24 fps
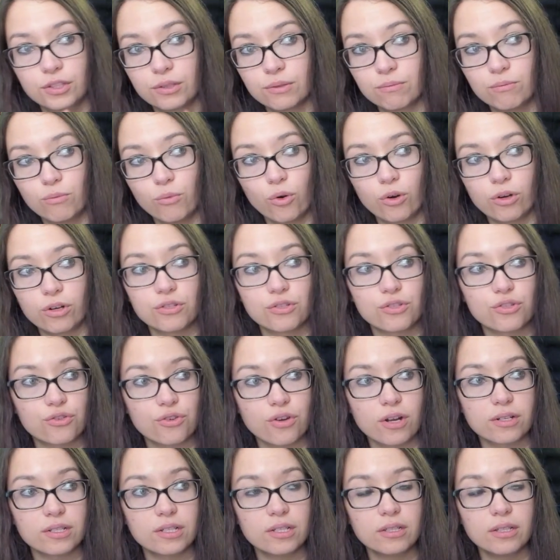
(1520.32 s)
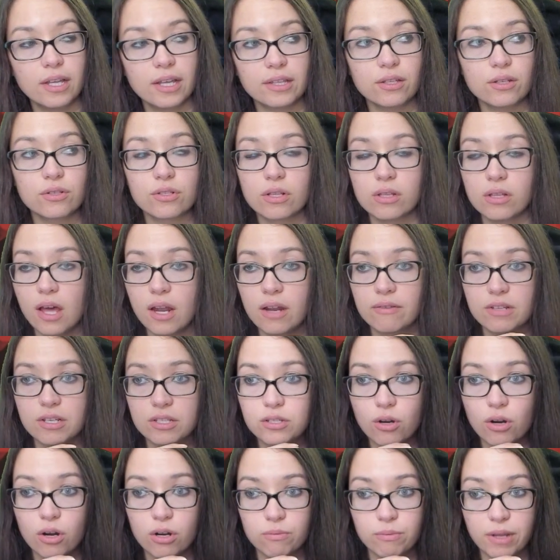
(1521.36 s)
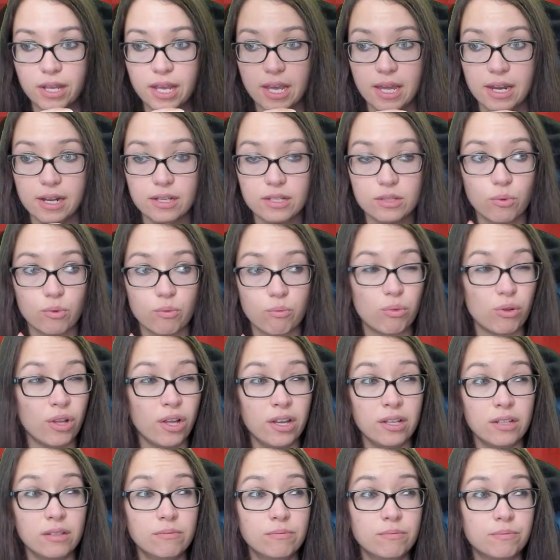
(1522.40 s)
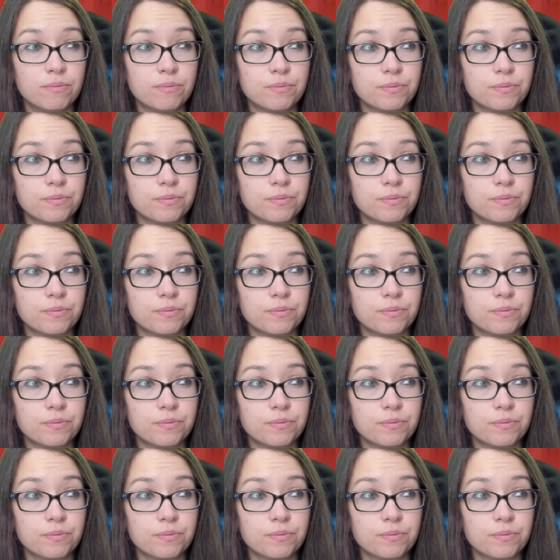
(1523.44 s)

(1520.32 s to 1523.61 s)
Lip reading: More constructed. Like, there's a lot of discard mechanics with blood.